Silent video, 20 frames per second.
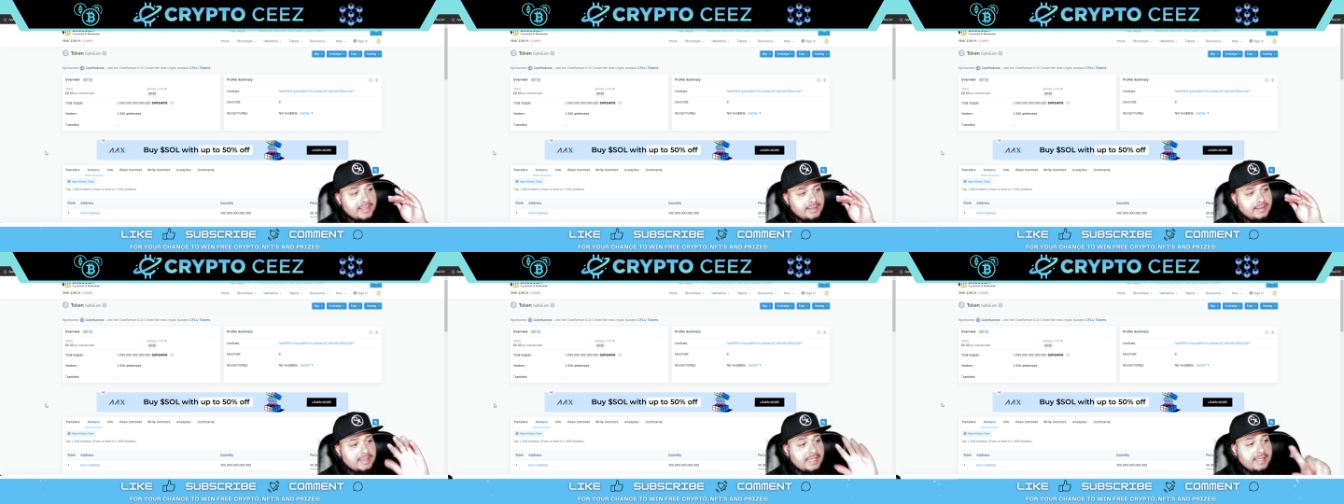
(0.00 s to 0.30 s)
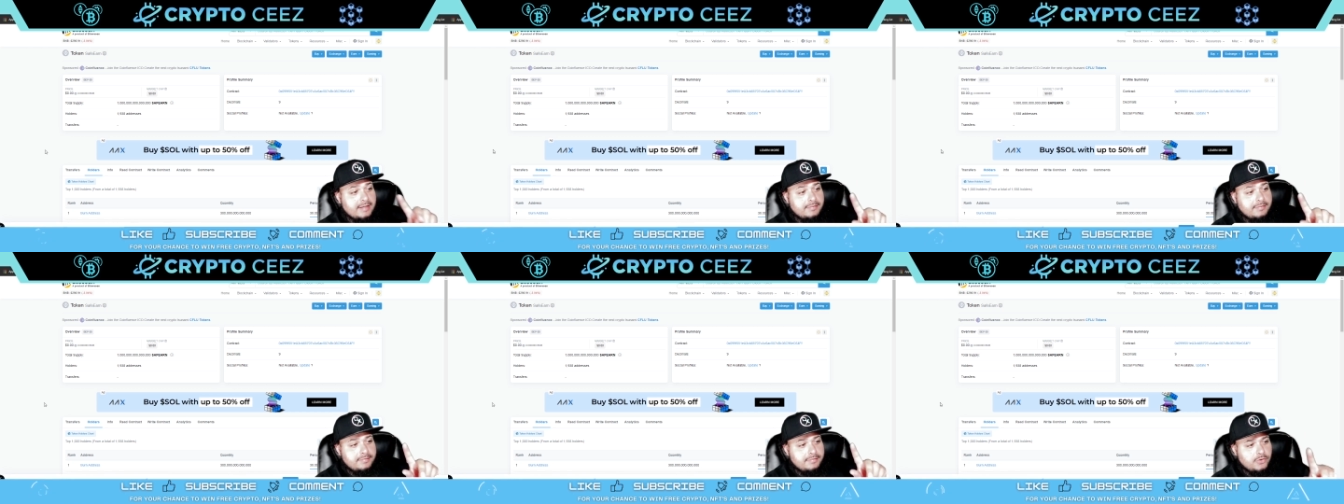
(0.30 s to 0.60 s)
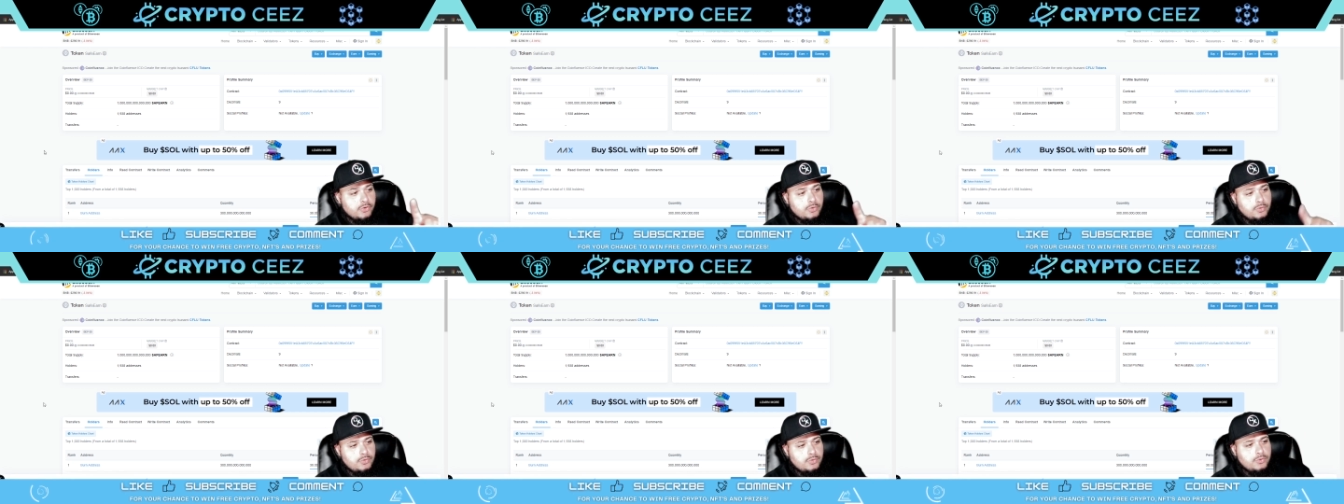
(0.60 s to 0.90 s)
If
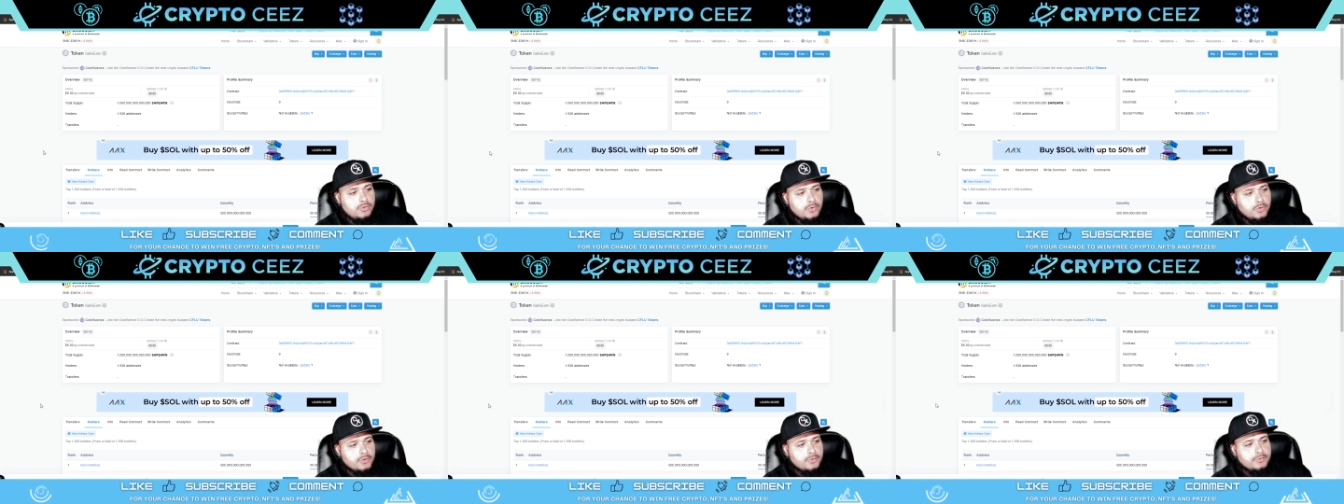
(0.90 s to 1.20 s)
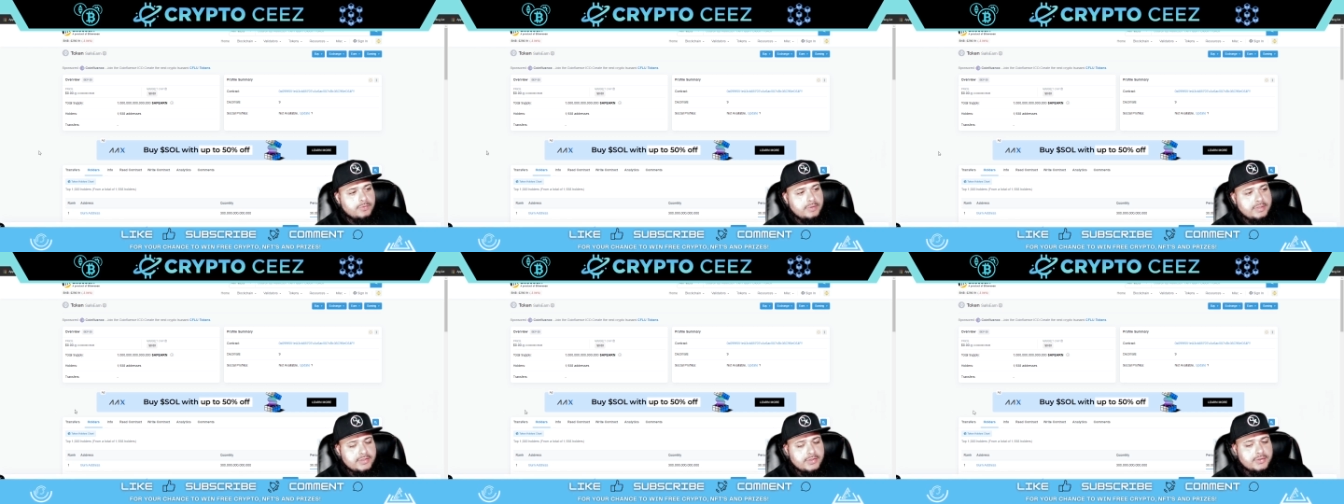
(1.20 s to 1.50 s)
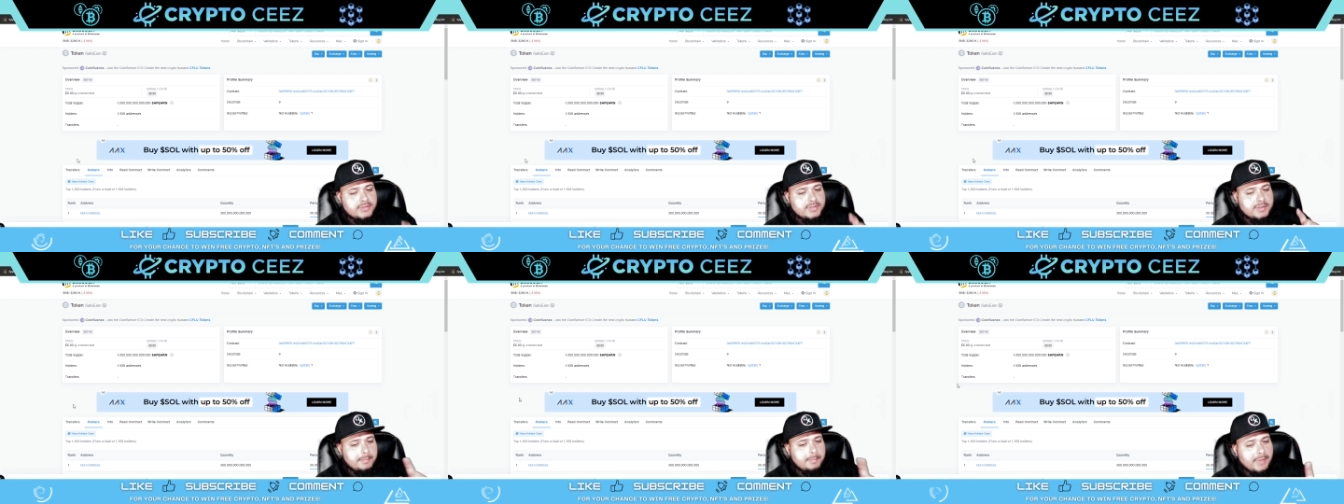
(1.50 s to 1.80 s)
you do your own
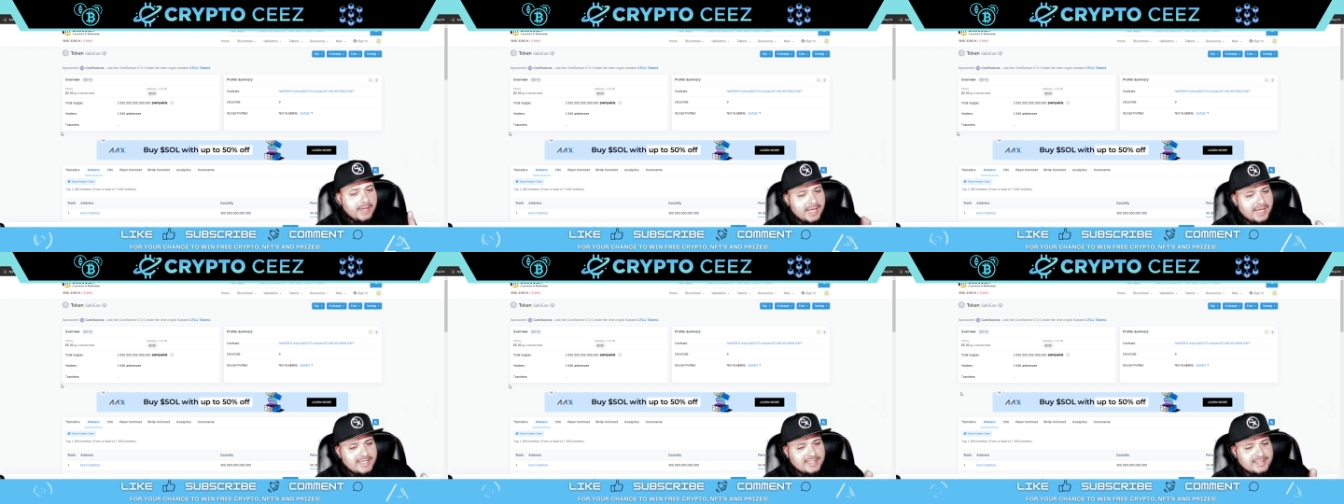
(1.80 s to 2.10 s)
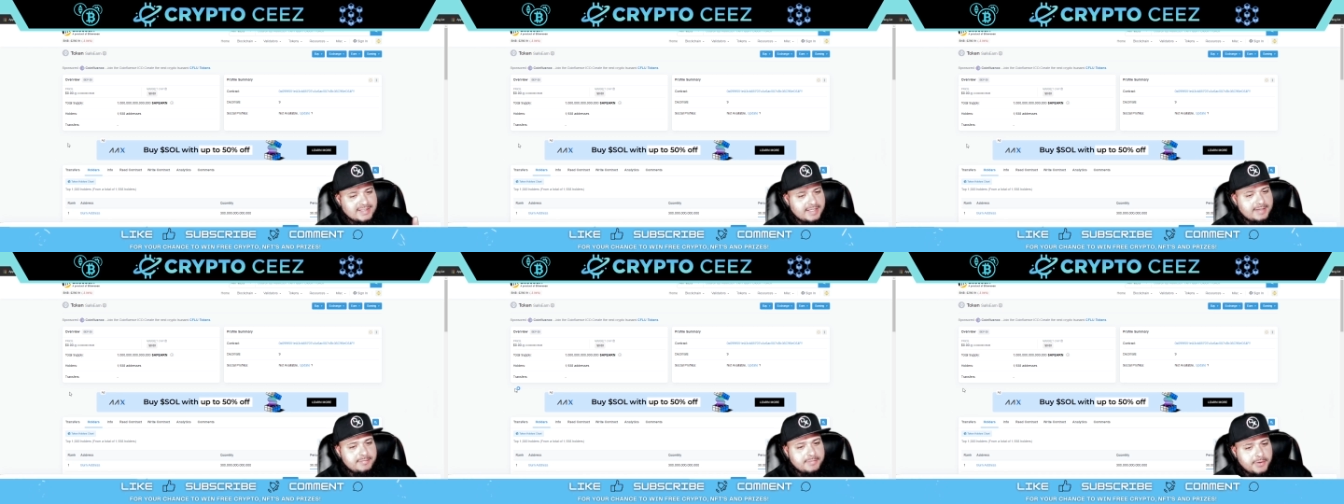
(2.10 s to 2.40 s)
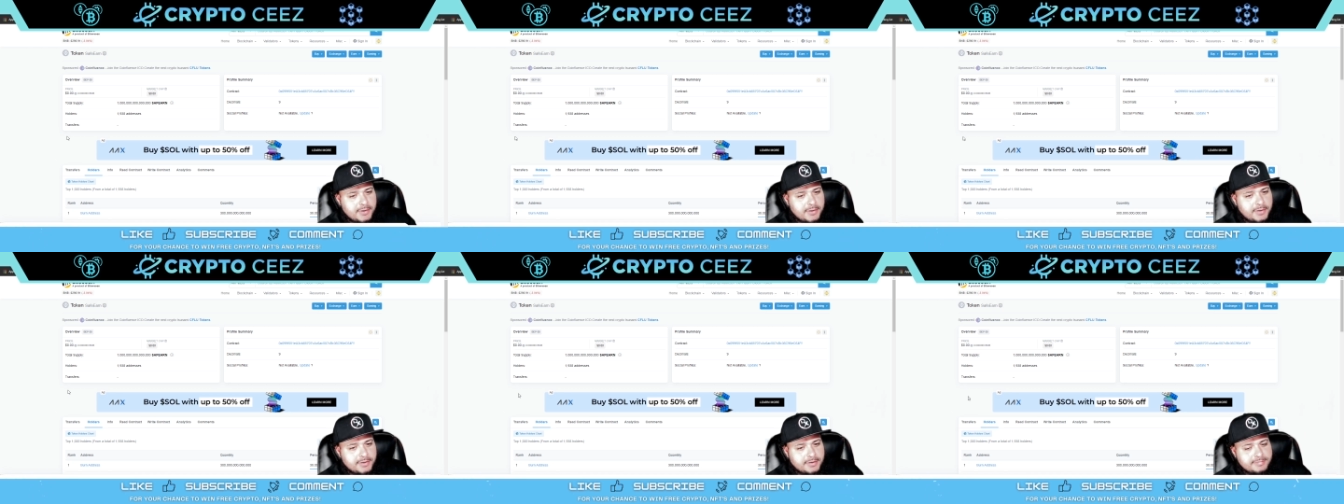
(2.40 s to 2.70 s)
research and buy Safe
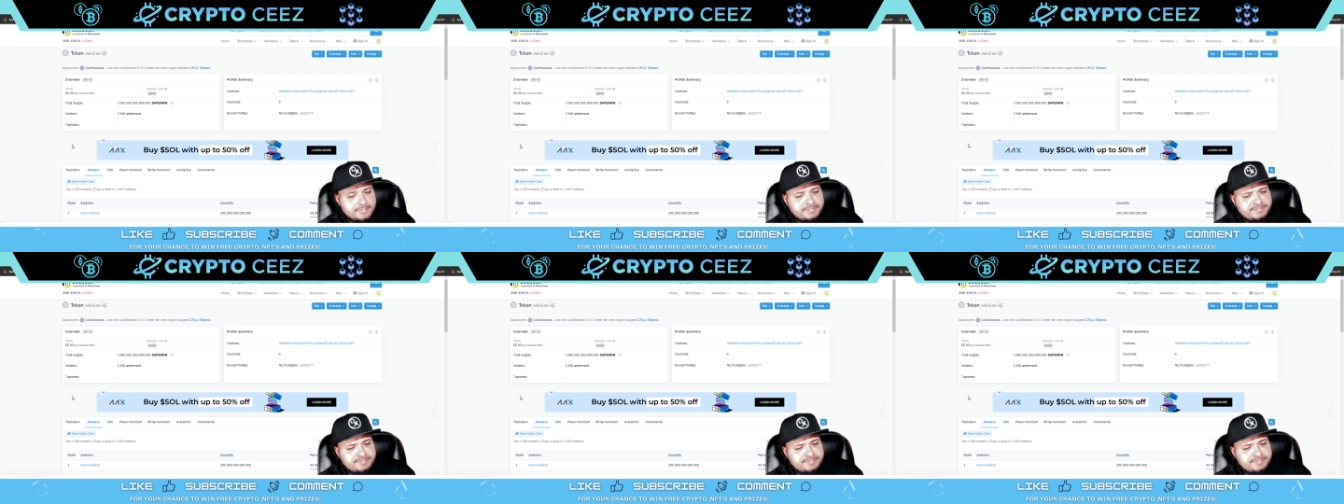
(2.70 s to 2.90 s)
Earn,